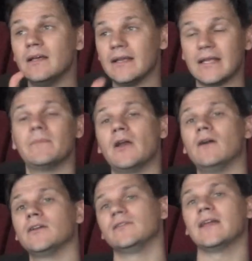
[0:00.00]
It can be
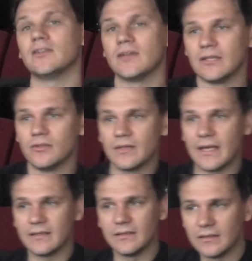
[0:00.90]
argued that you can do
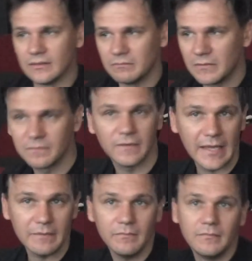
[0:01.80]
that in a Flame,